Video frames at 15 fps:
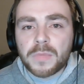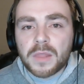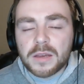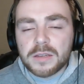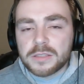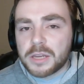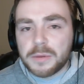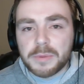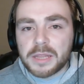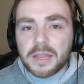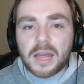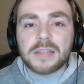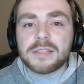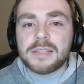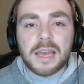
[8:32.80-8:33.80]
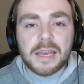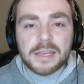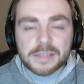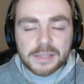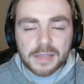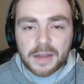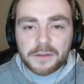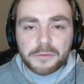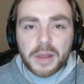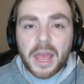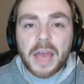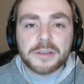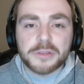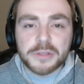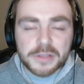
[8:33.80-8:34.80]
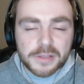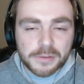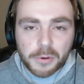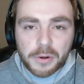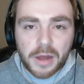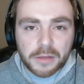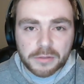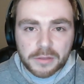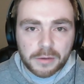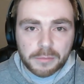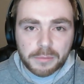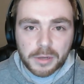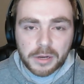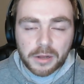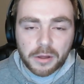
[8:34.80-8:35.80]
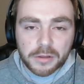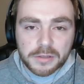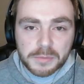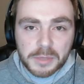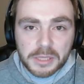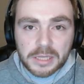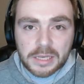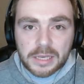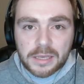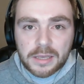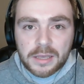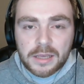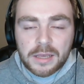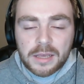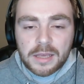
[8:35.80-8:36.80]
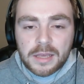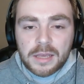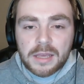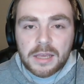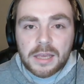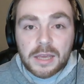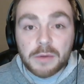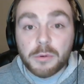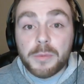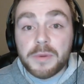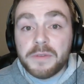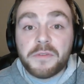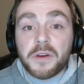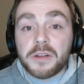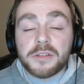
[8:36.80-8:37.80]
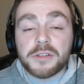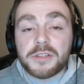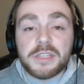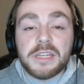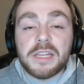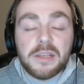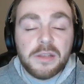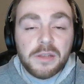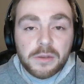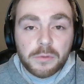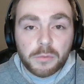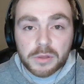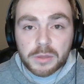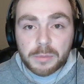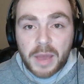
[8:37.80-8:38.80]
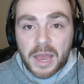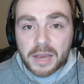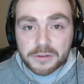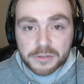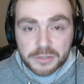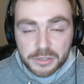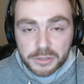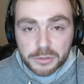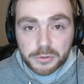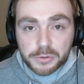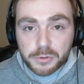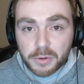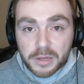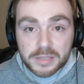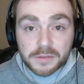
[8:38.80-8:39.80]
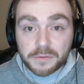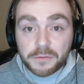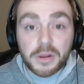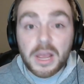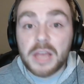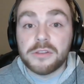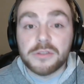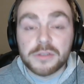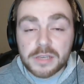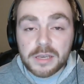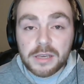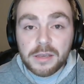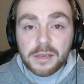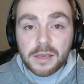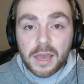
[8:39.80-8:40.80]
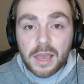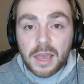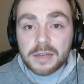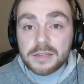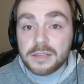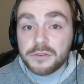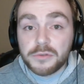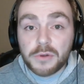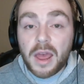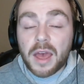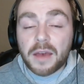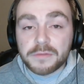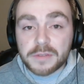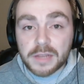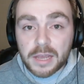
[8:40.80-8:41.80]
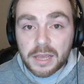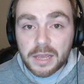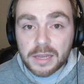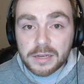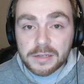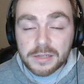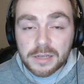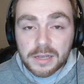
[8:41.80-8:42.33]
it's going to be a lot of takes, a lot of reactions thrown out there, but ultimately it will be fun to see what the Packers do the rest of free agency and in the draft. And